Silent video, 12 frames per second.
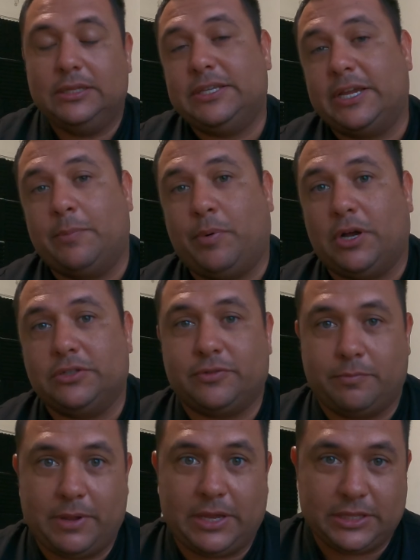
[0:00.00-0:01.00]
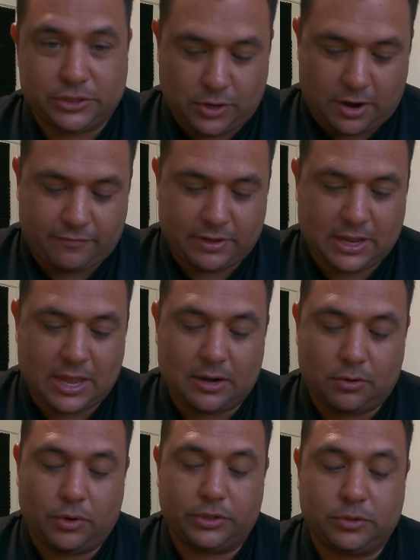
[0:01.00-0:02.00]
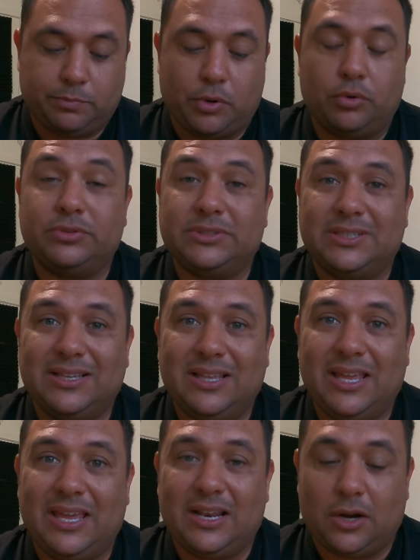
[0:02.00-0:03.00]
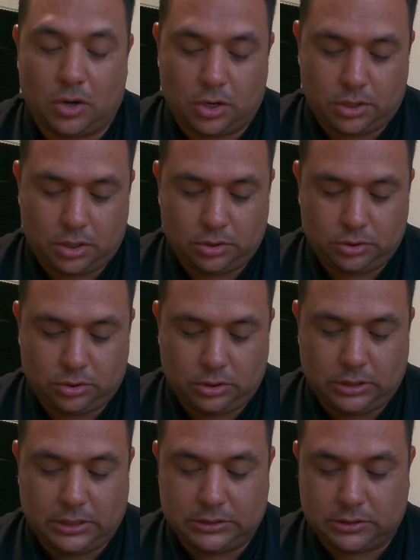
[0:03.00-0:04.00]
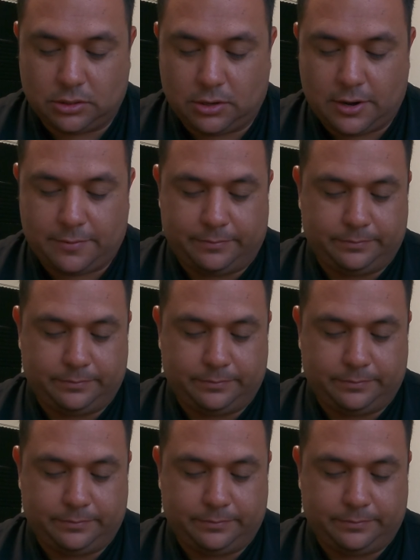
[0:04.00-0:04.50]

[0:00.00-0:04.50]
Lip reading: taking a pause from making this graphic and going to post it on Instagram.